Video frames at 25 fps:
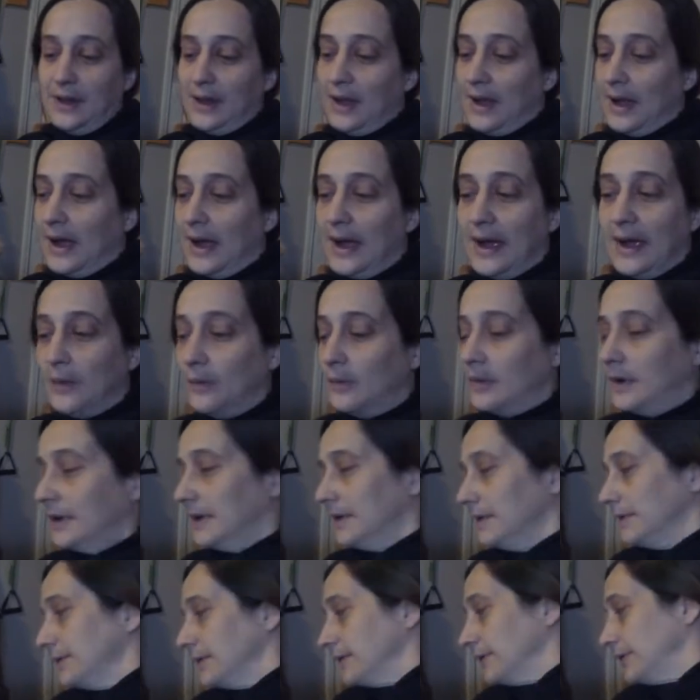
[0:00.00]
I want
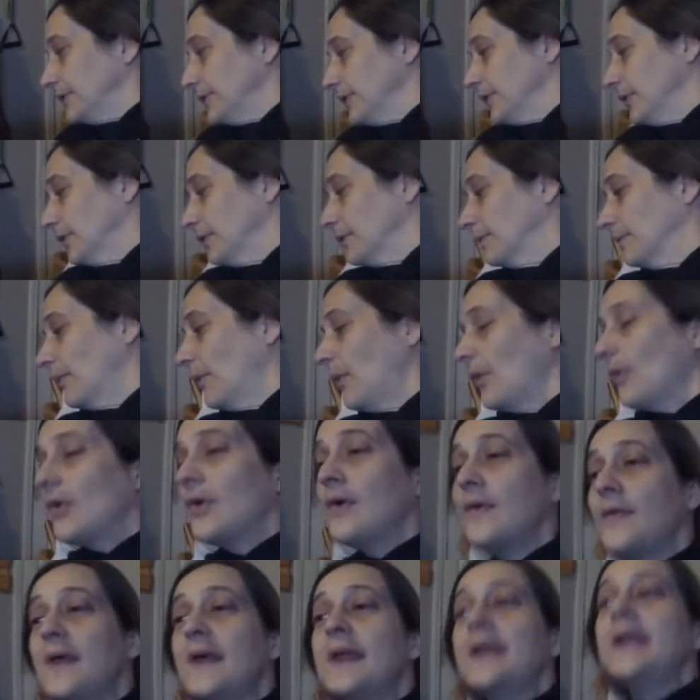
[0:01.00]
to,
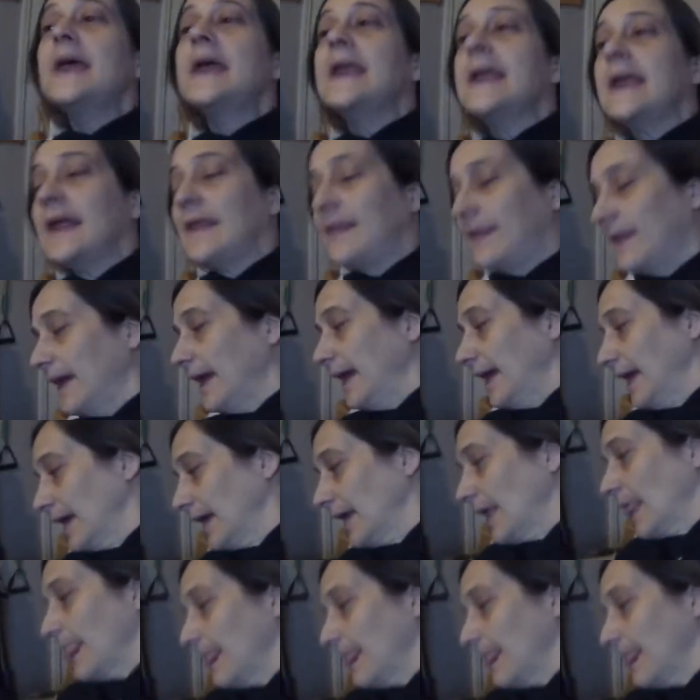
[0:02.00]
more than anything,